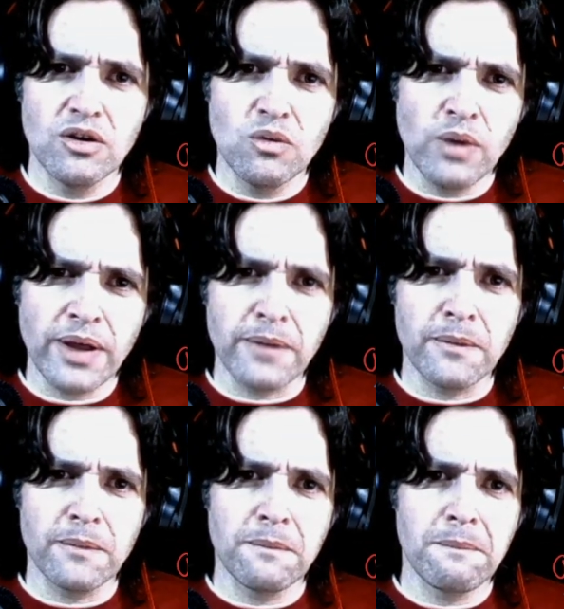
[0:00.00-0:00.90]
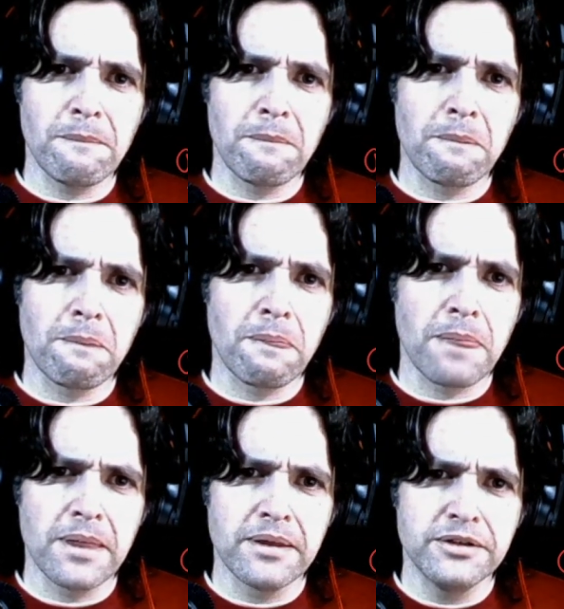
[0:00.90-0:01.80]
well,
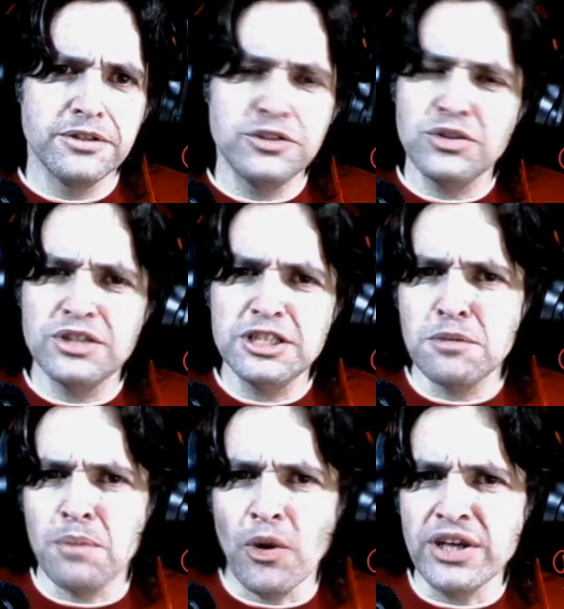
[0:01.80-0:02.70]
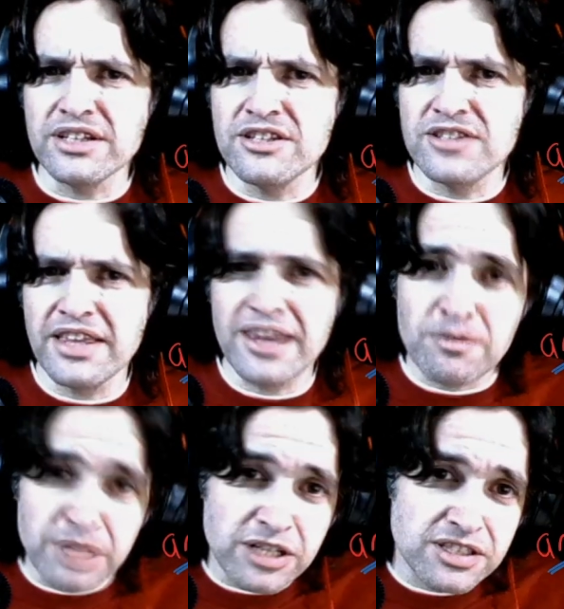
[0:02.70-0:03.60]
you don't need to point and say there
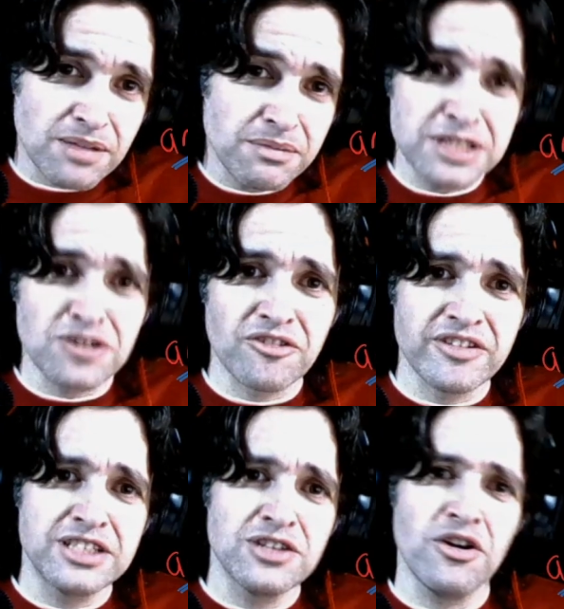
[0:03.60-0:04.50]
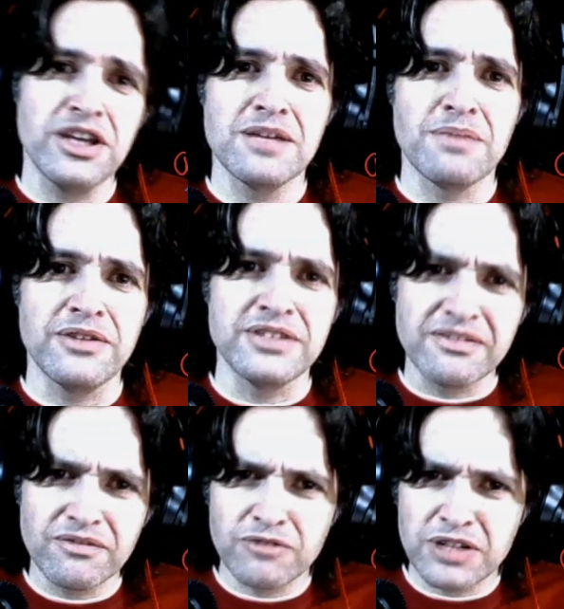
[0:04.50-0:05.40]
because somebody's already talking about it.
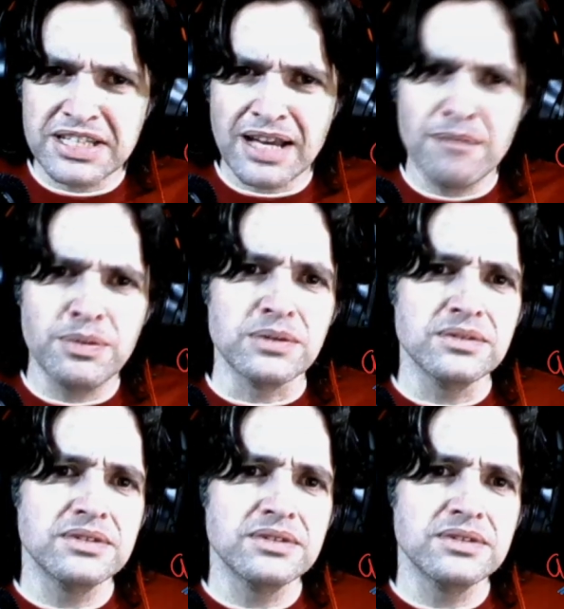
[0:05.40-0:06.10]
For example,